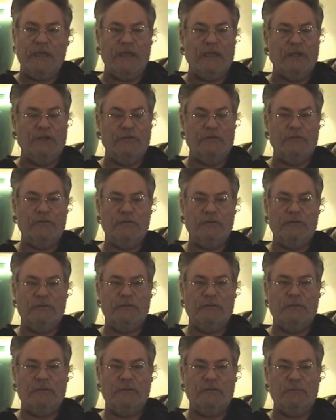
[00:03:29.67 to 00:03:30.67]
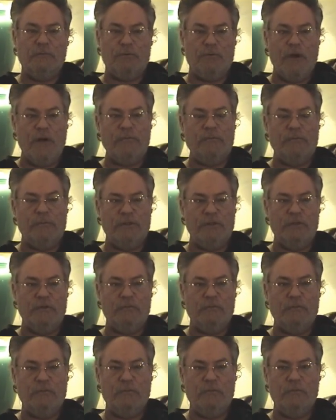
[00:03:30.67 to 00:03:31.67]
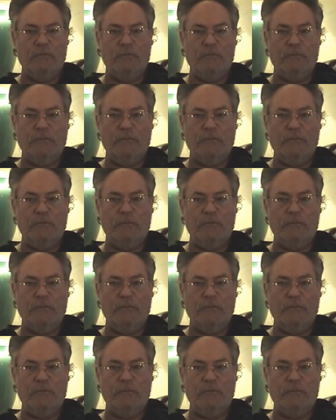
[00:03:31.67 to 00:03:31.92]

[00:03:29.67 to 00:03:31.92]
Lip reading: And probably